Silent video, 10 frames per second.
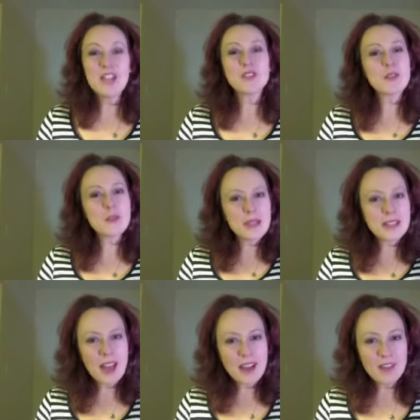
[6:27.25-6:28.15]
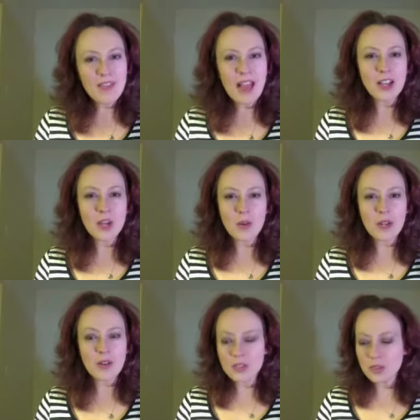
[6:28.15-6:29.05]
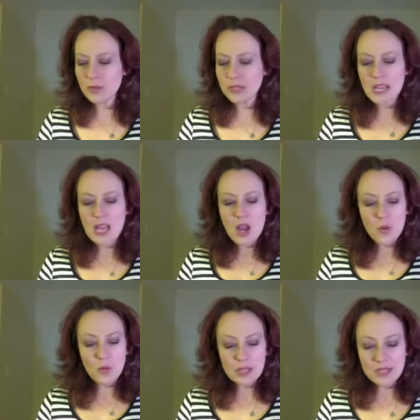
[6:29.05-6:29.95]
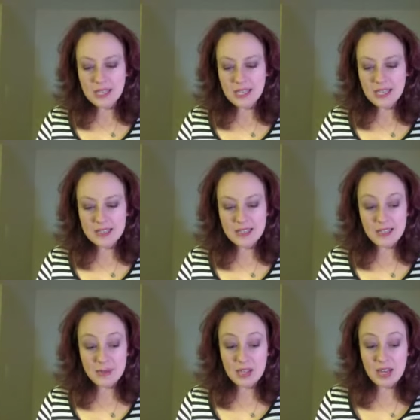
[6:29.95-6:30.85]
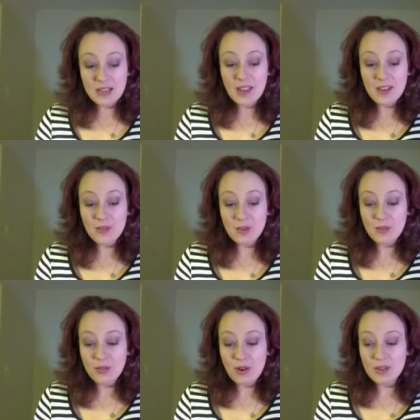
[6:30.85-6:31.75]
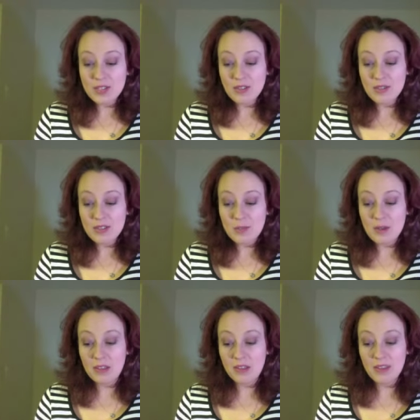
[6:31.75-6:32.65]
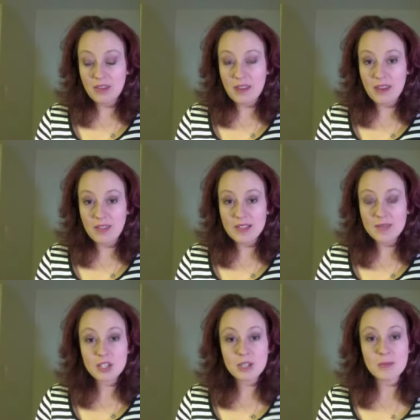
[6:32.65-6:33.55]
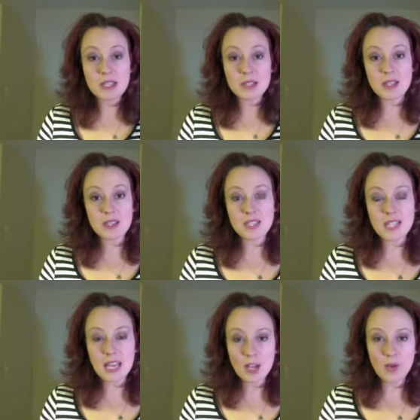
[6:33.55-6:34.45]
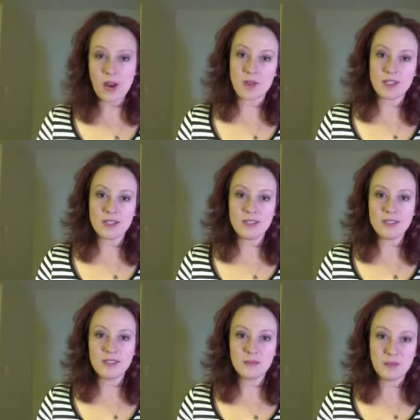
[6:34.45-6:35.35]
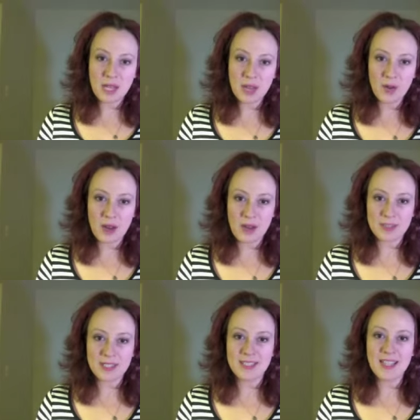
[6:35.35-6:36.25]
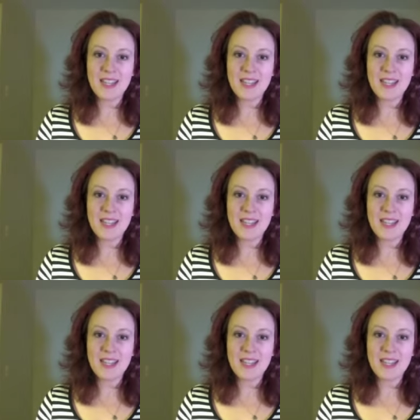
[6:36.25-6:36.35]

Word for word: so there will be a lot of that going on too. But really, it's I mean, you got a lot of Earth cards here this month, and that just means staying grounded, being grounded,